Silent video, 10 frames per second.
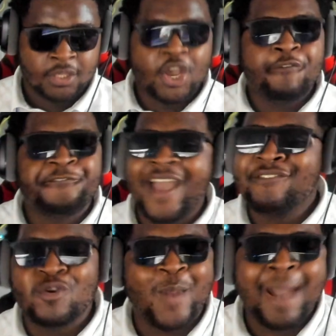Your
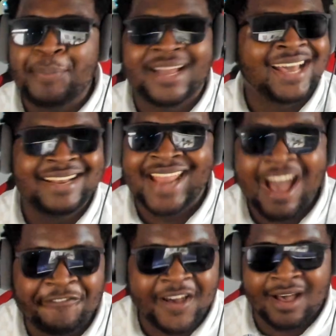favorite rapper could
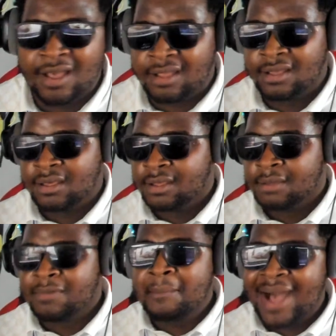never.
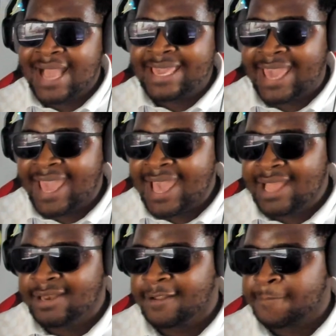But mine can.